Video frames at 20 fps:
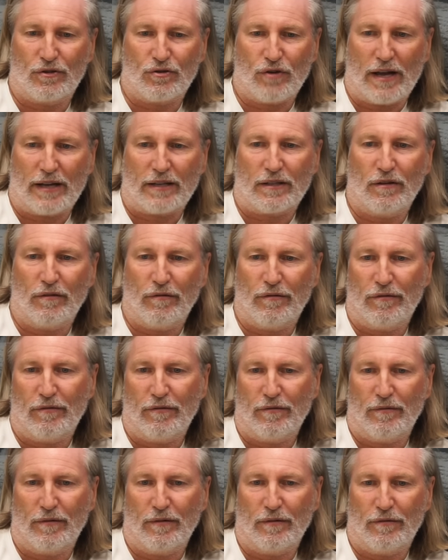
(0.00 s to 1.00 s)
attractive,
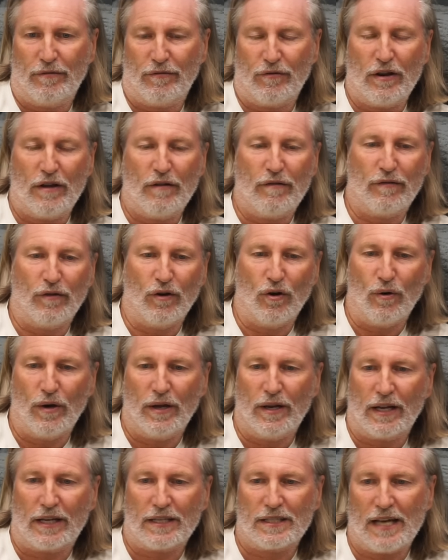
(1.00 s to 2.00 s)

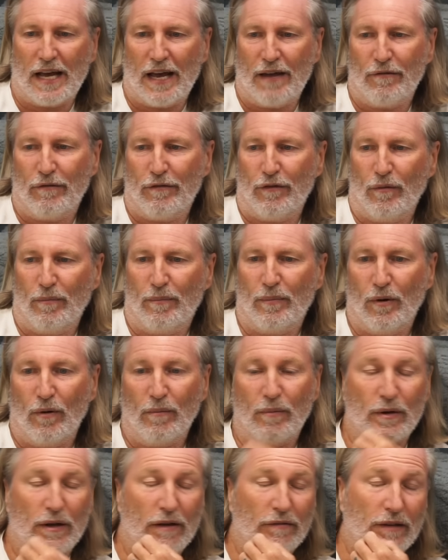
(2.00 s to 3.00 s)
free-flowing, exciting football,
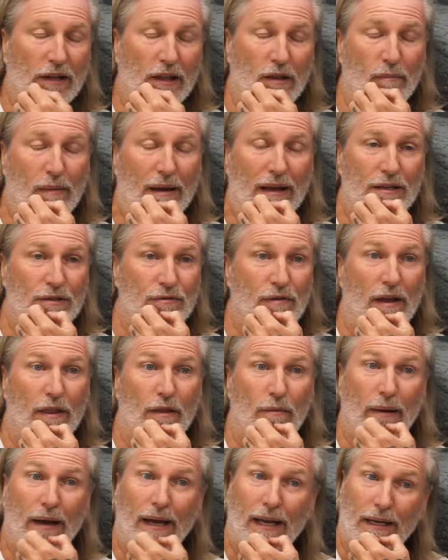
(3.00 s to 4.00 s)
but you have to get the balance right at
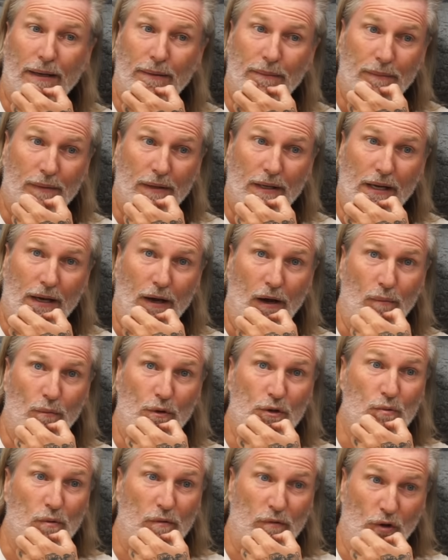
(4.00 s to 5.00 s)
the back,
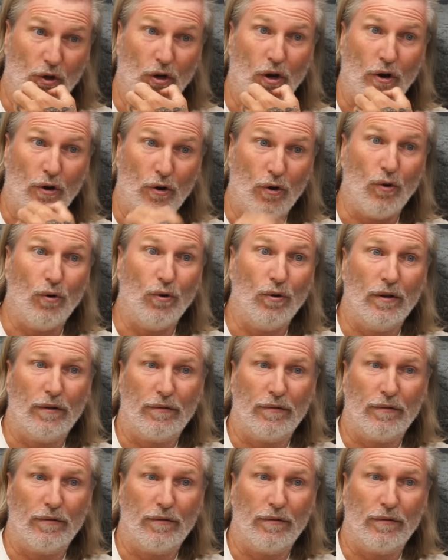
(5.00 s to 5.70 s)
which we've done on a whole.